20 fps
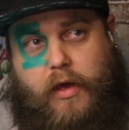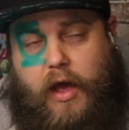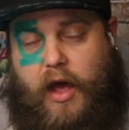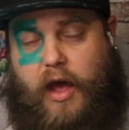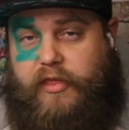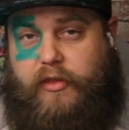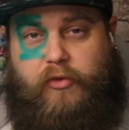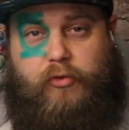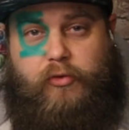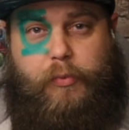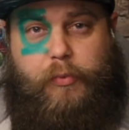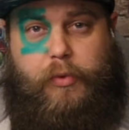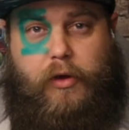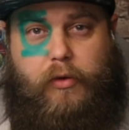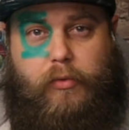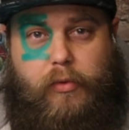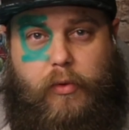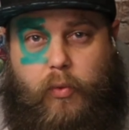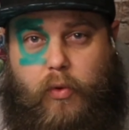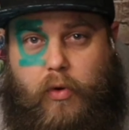and this will be a
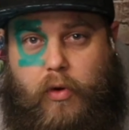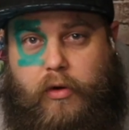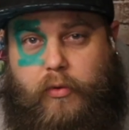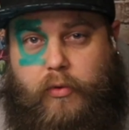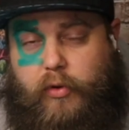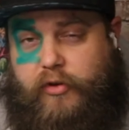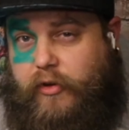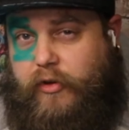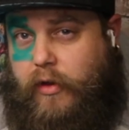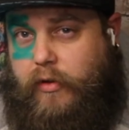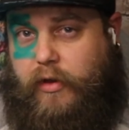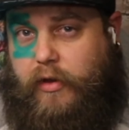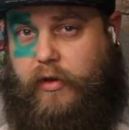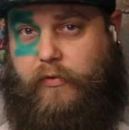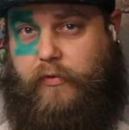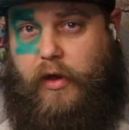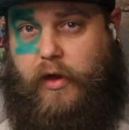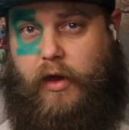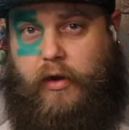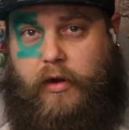reward which I'll give
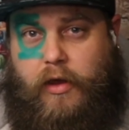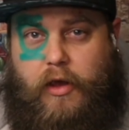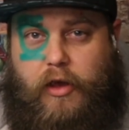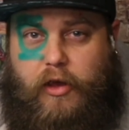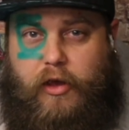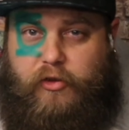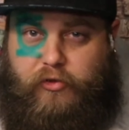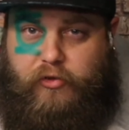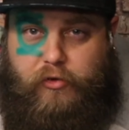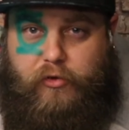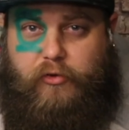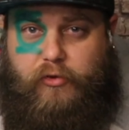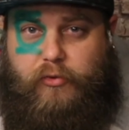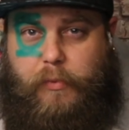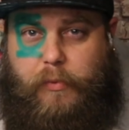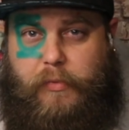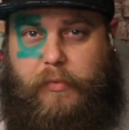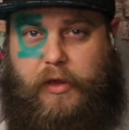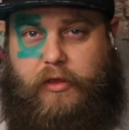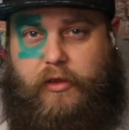out as soon as we
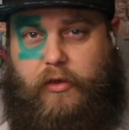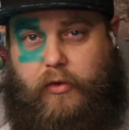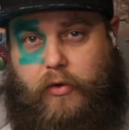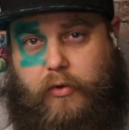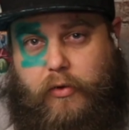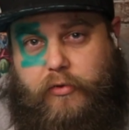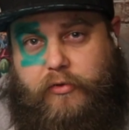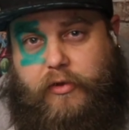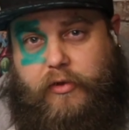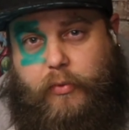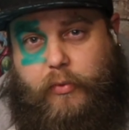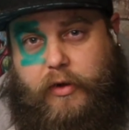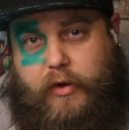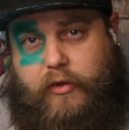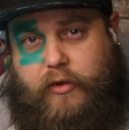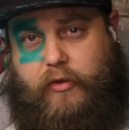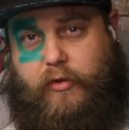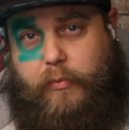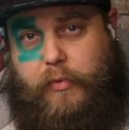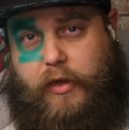meet the goals that we need
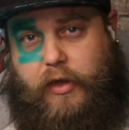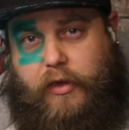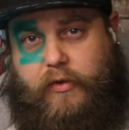to meet.